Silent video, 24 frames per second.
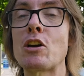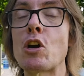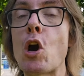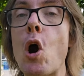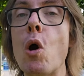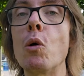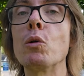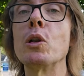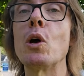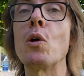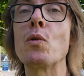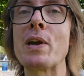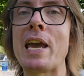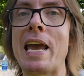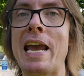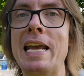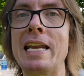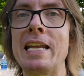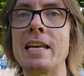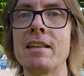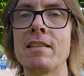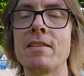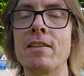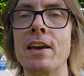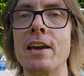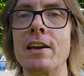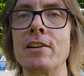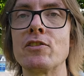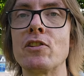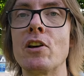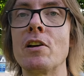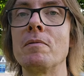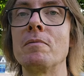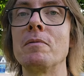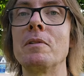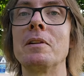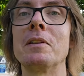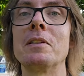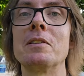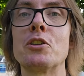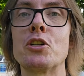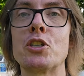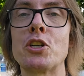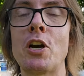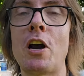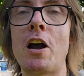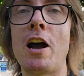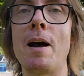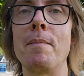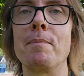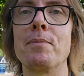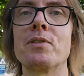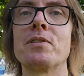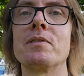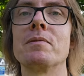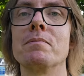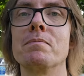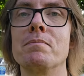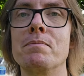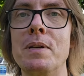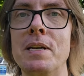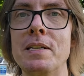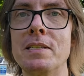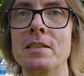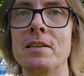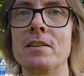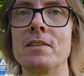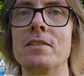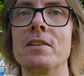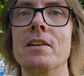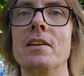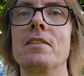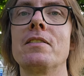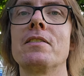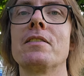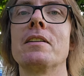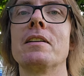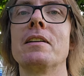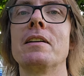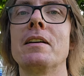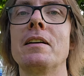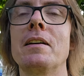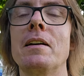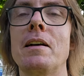co-locating things, shops, businesses,